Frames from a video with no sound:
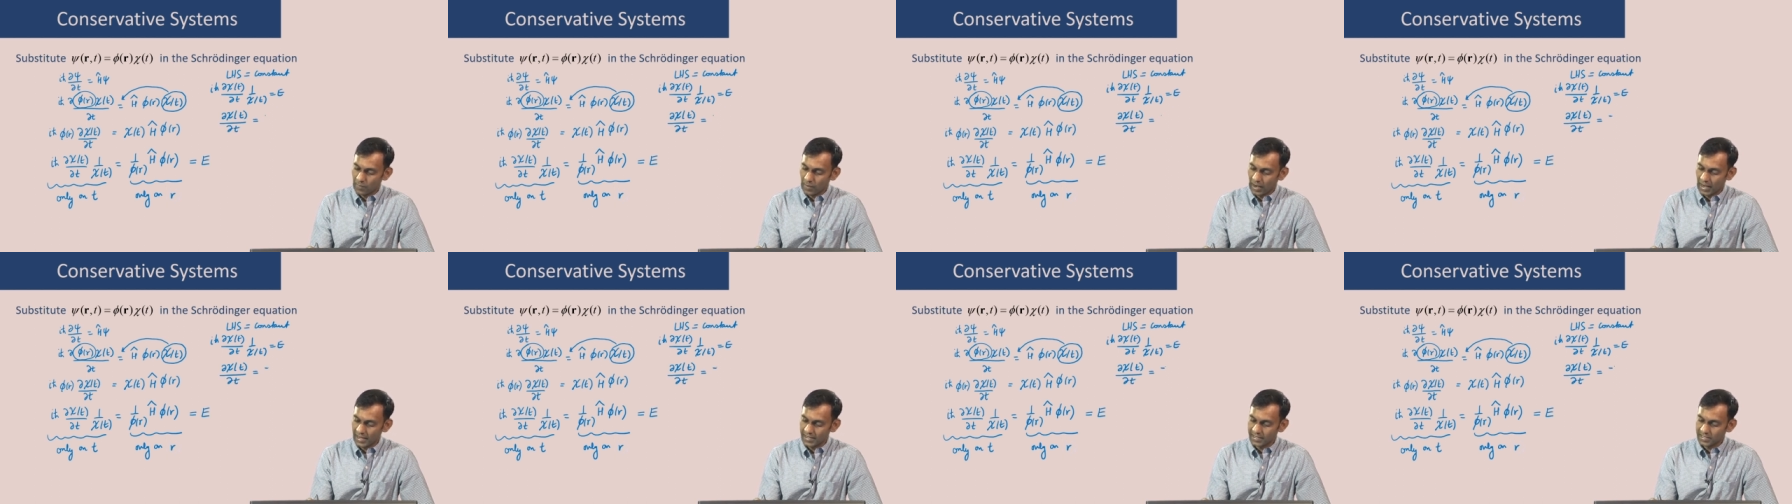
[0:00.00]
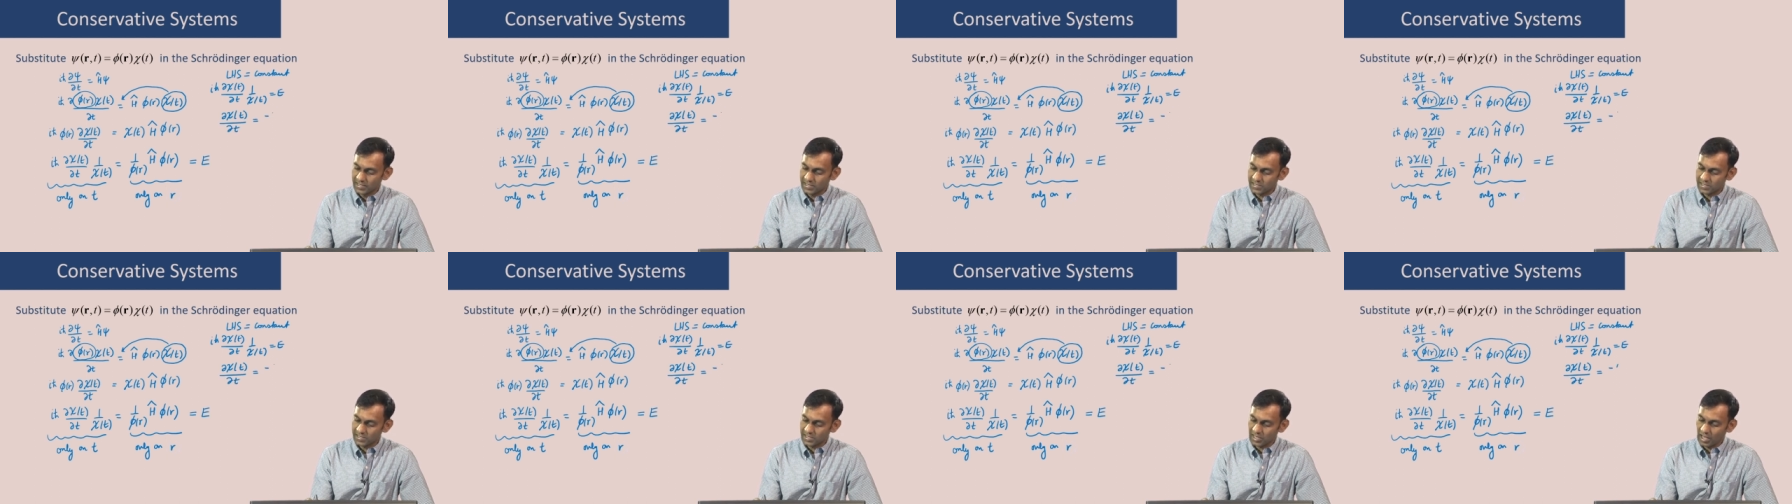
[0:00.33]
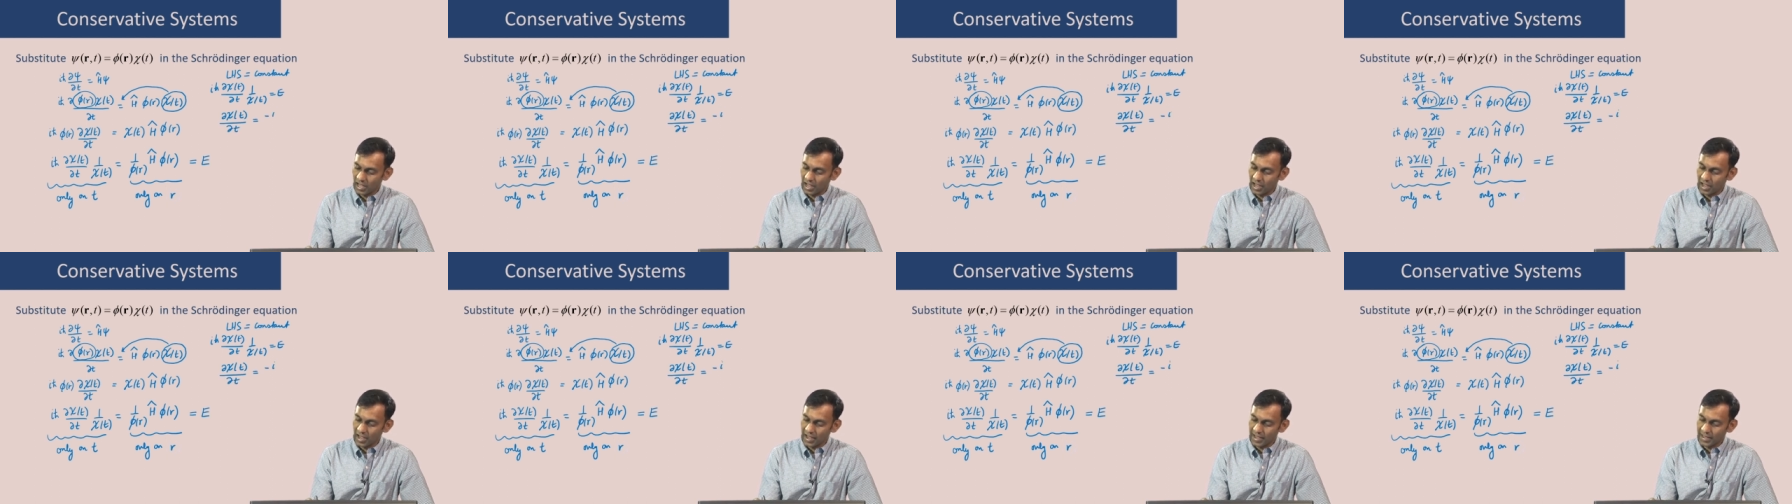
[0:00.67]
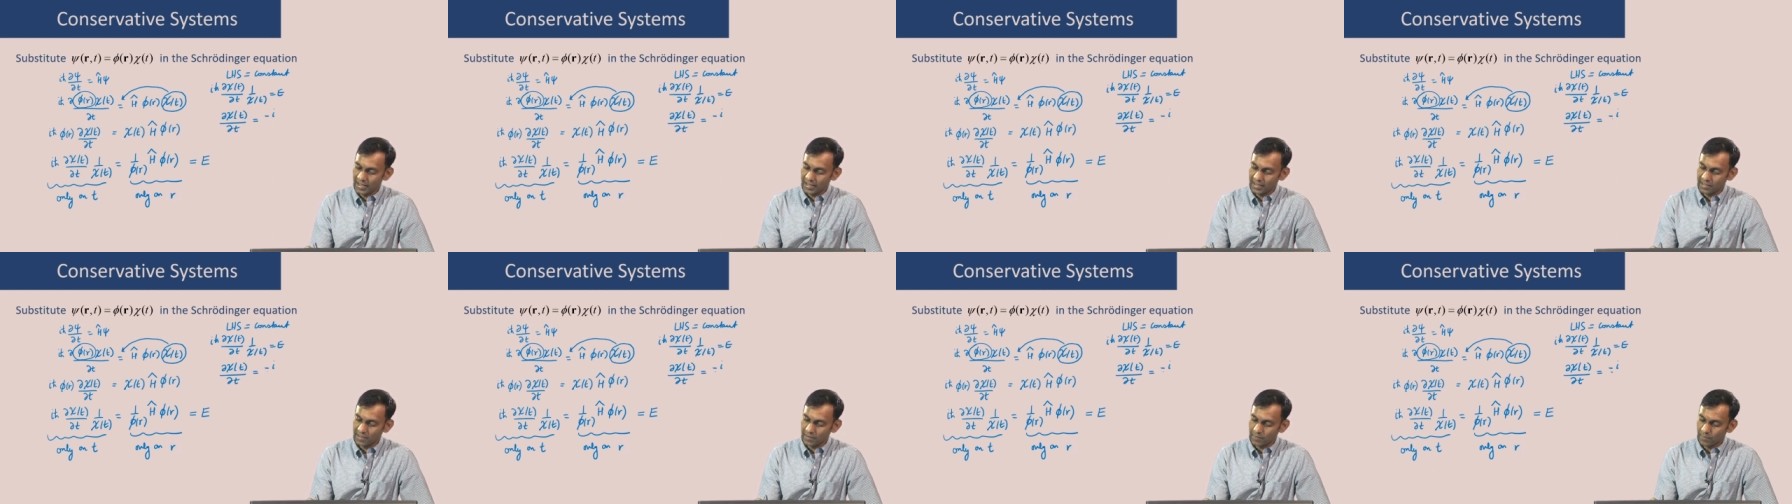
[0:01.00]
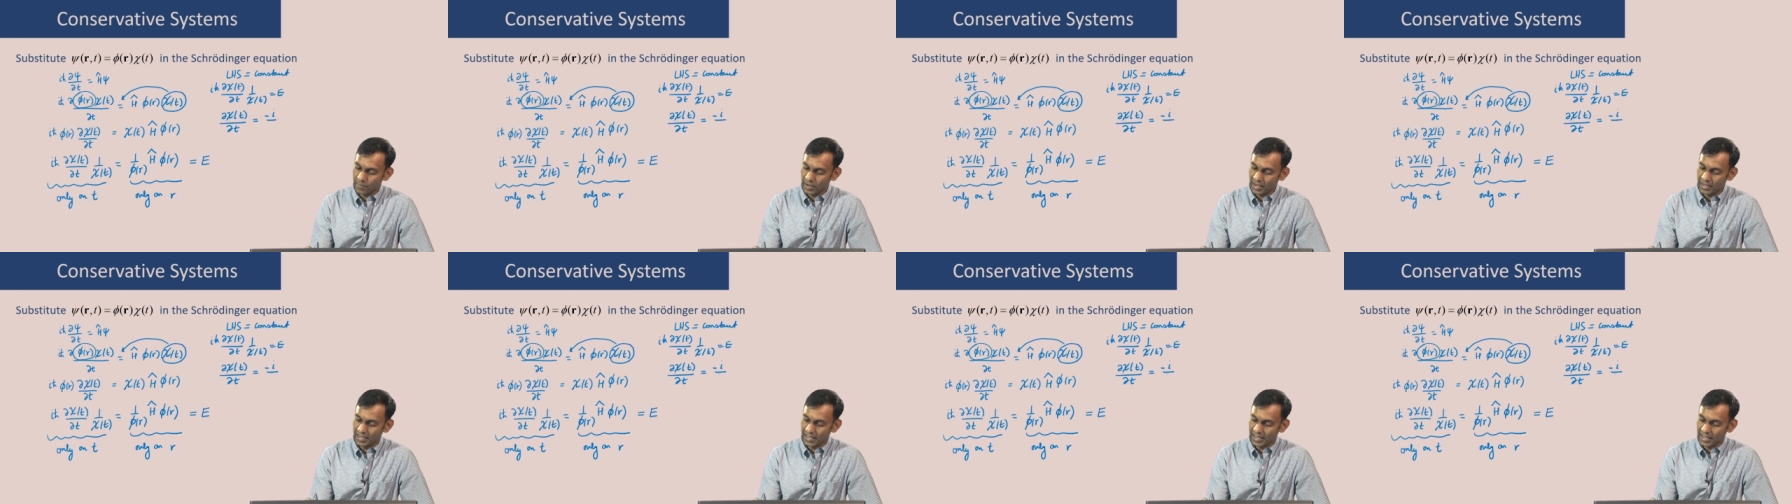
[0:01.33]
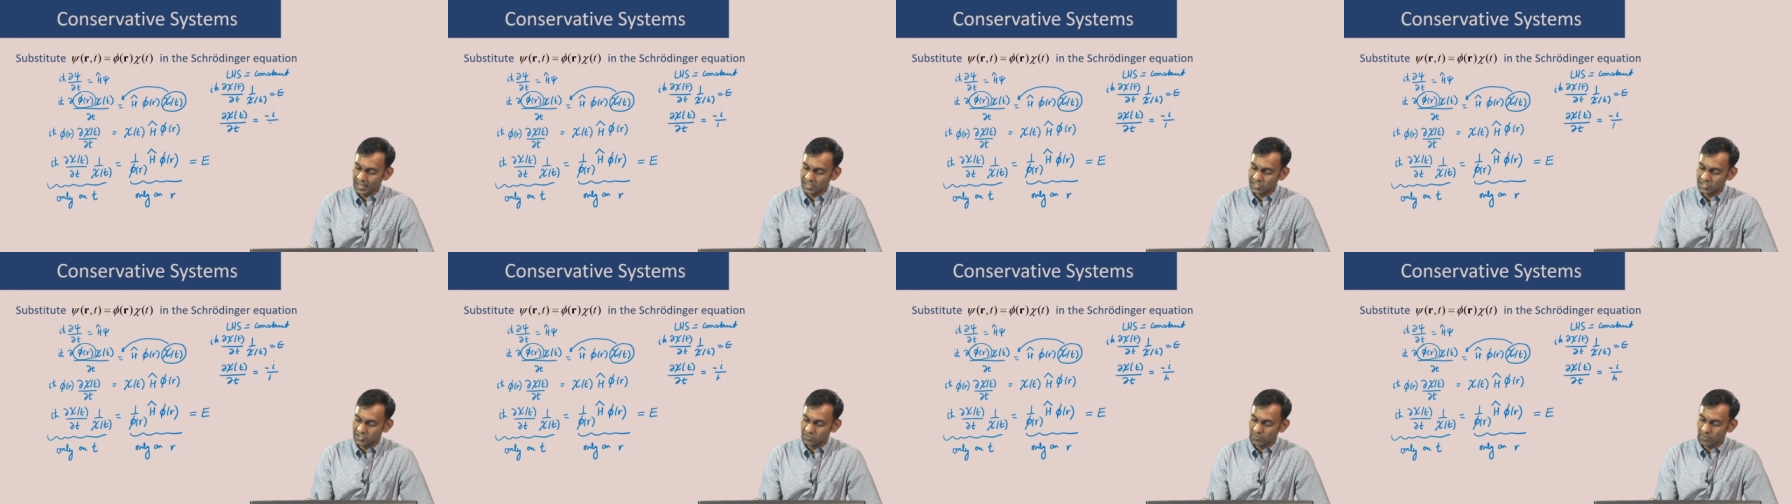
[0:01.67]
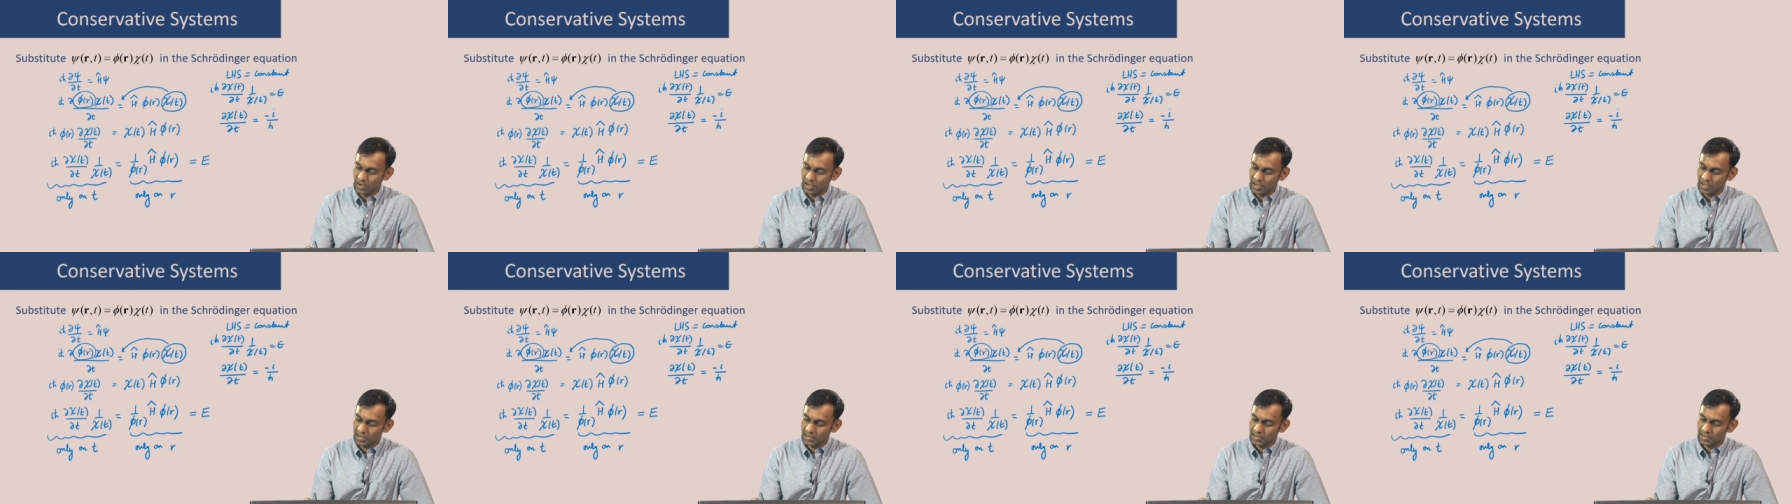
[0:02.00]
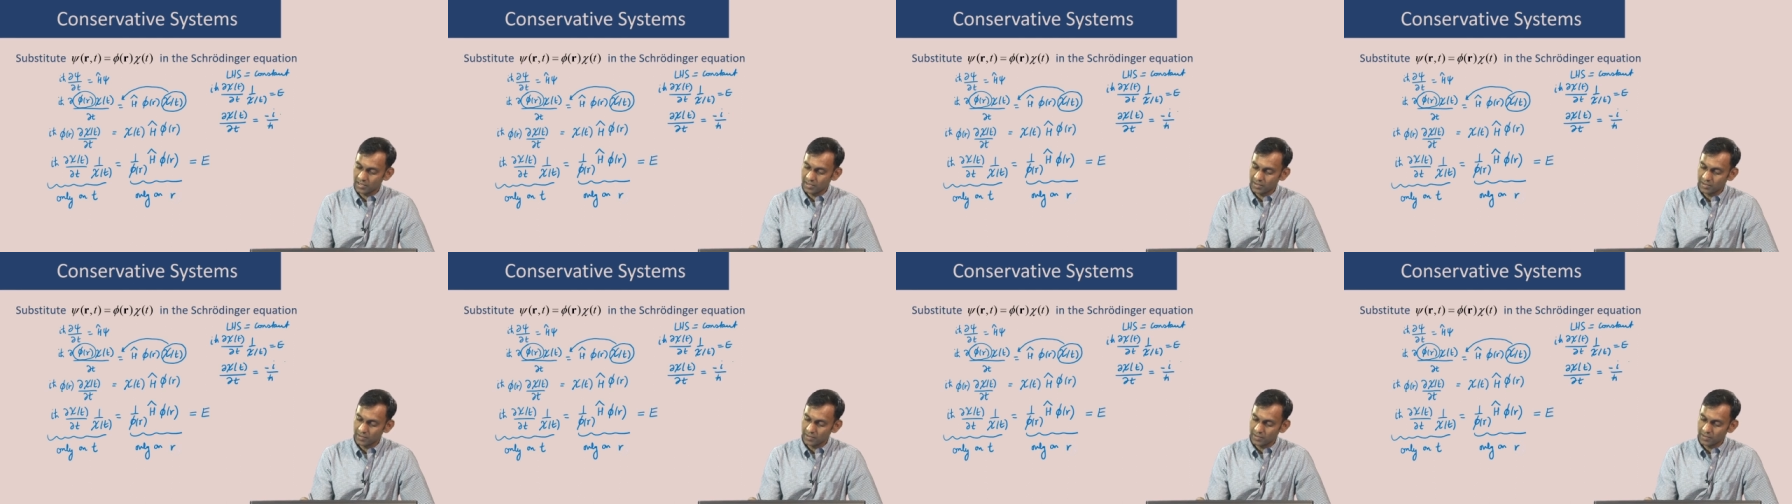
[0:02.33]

minus i by h bar